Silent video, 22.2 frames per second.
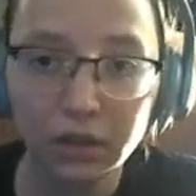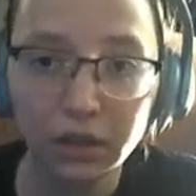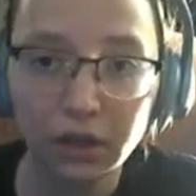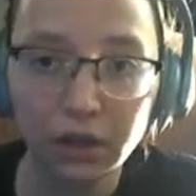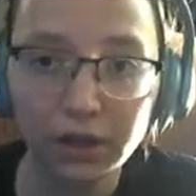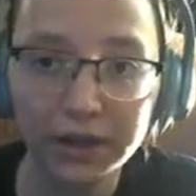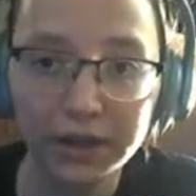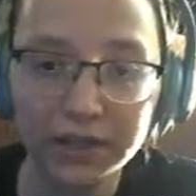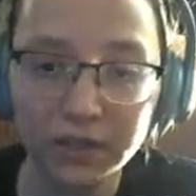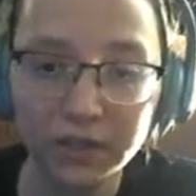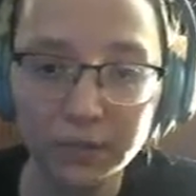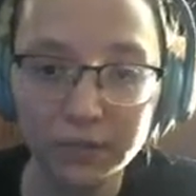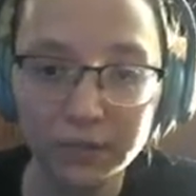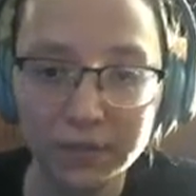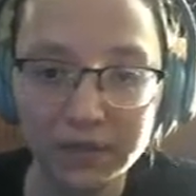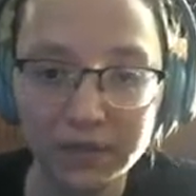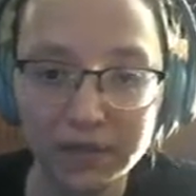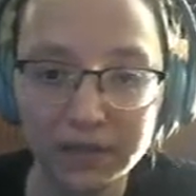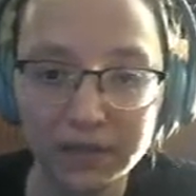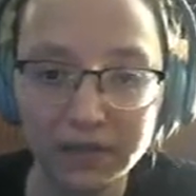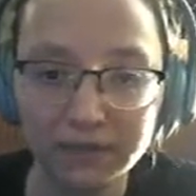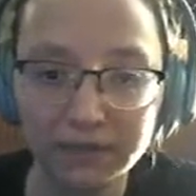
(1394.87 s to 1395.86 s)
Okay, so maybe
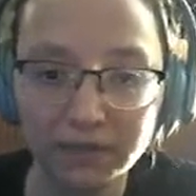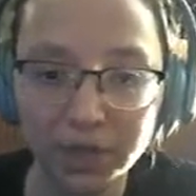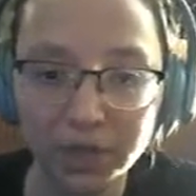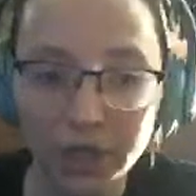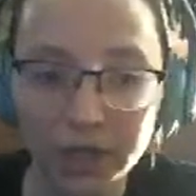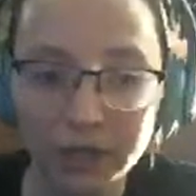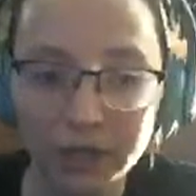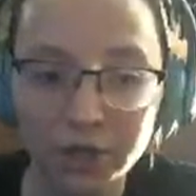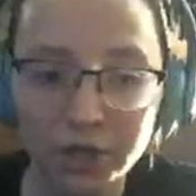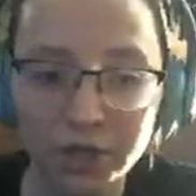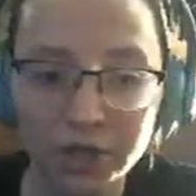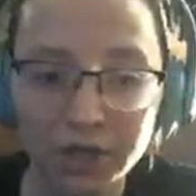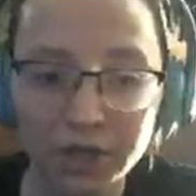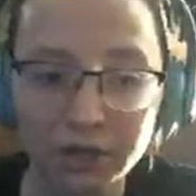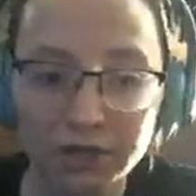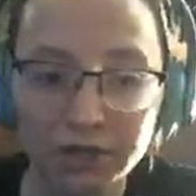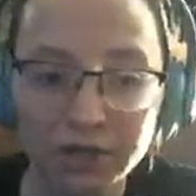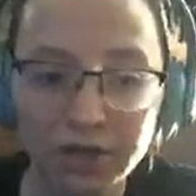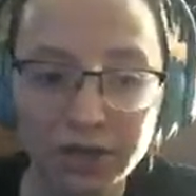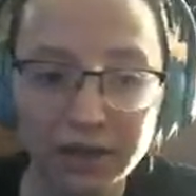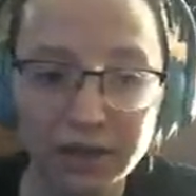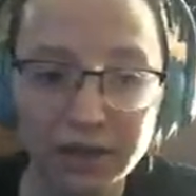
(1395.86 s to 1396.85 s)
things have changed here
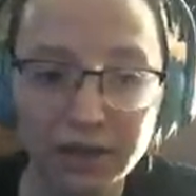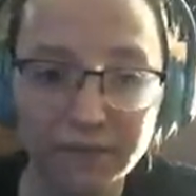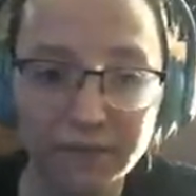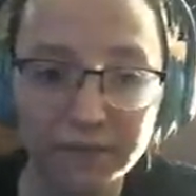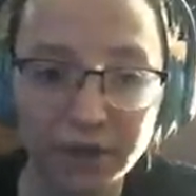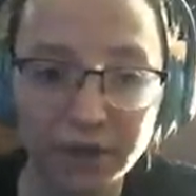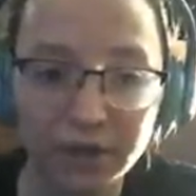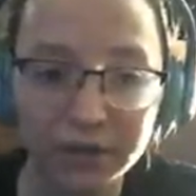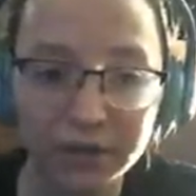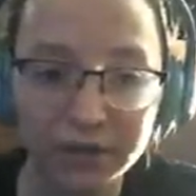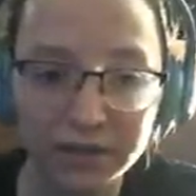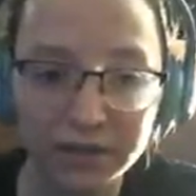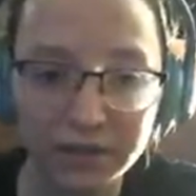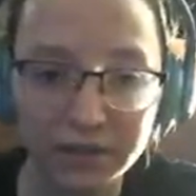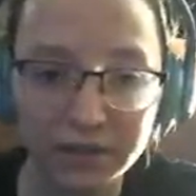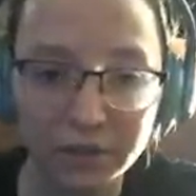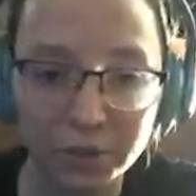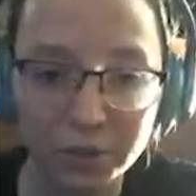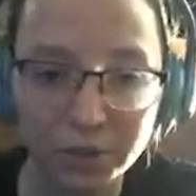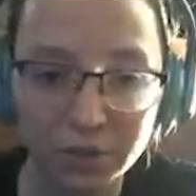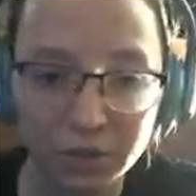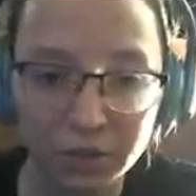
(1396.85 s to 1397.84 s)
now that I've gone to see
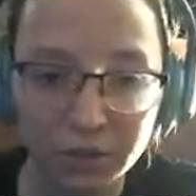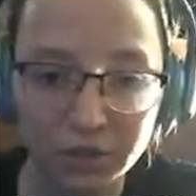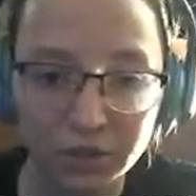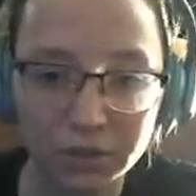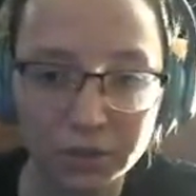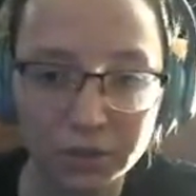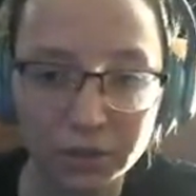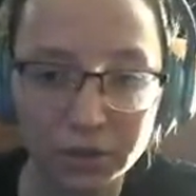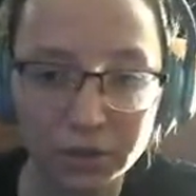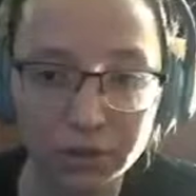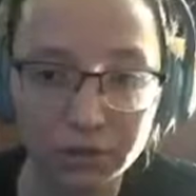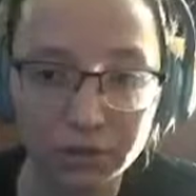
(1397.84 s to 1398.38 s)
the church.